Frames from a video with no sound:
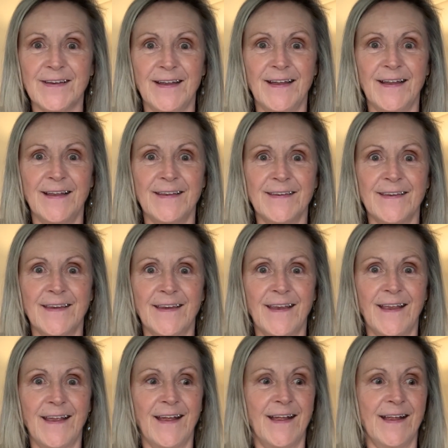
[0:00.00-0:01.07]
and
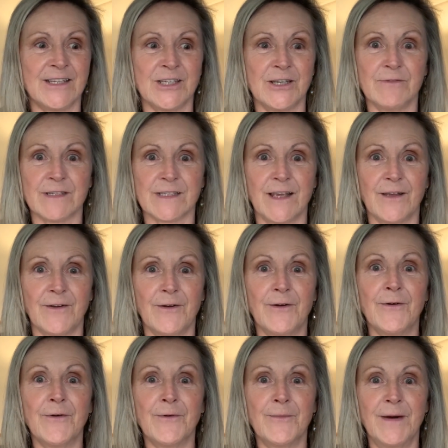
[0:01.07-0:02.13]
she was like, oh